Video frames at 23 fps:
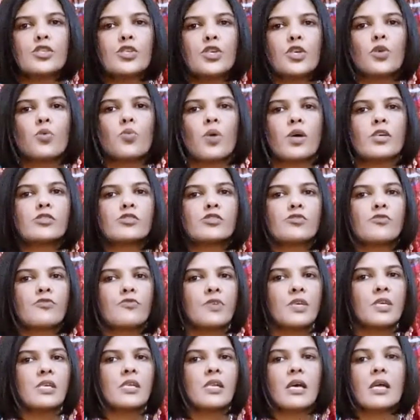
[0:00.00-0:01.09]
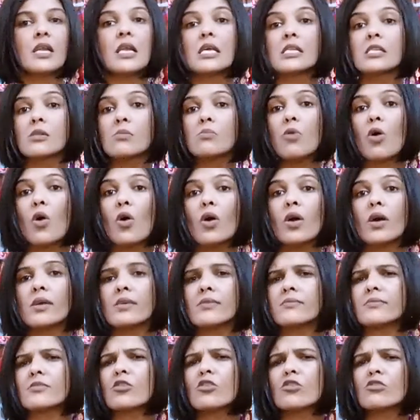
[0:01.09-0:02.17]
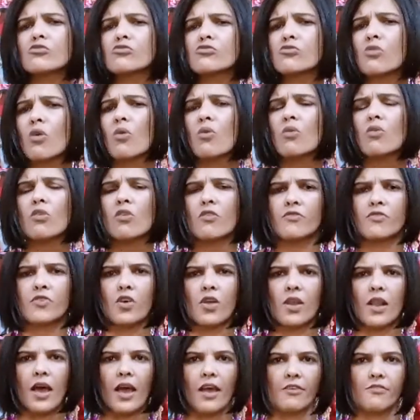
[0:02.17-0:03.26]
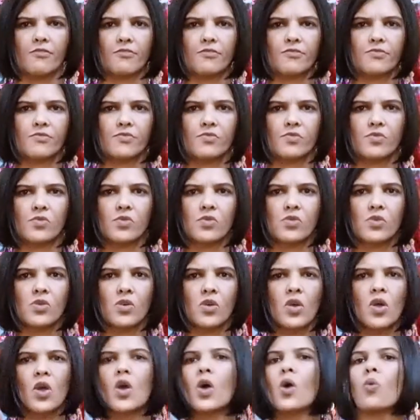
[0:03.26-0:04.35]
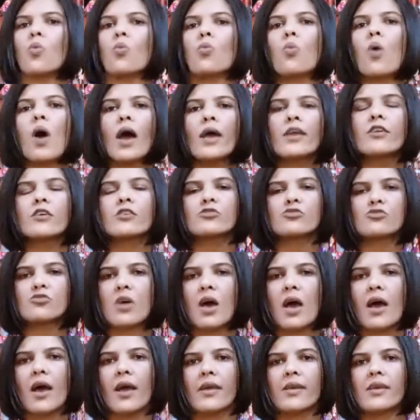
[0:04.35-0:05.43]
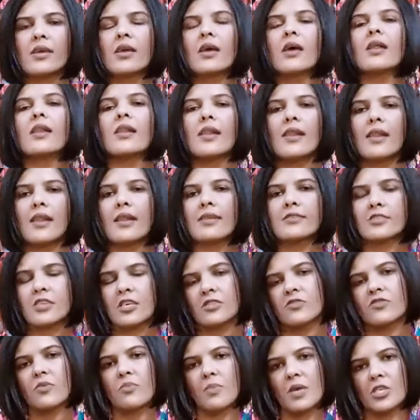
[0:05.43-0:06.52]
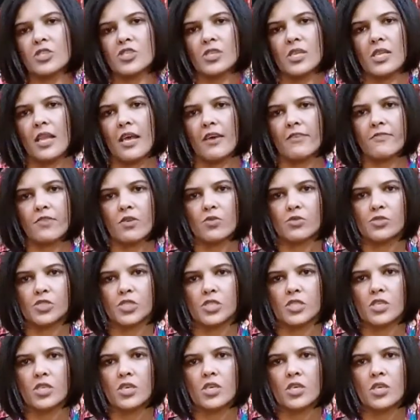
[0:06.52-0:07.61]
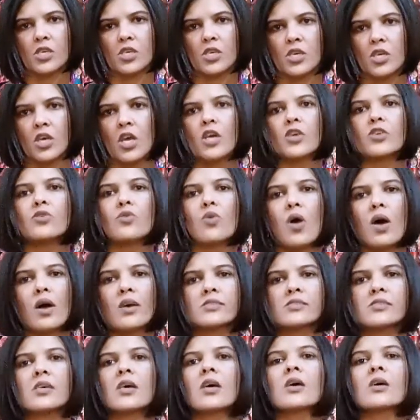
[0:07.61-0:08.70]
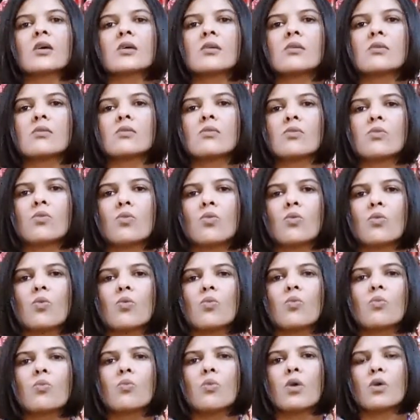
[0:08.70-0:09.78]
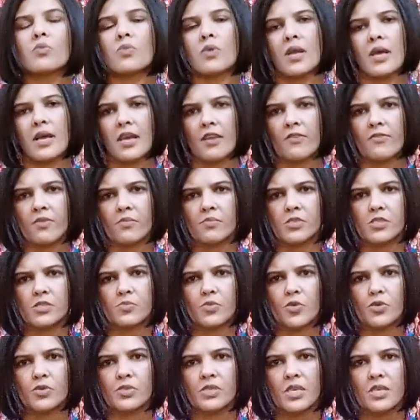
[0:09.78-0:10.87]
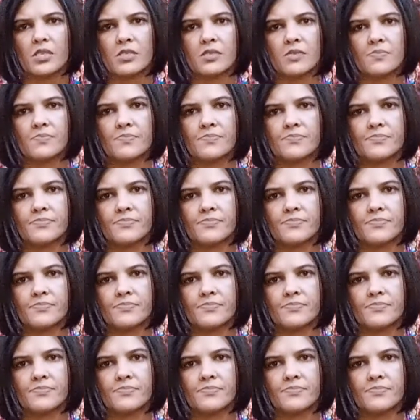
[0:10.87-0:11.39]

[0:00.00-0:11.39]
Do you want to feel a little more in control of your life? Why not try transformational life coaching? You ask, what would I get from this process?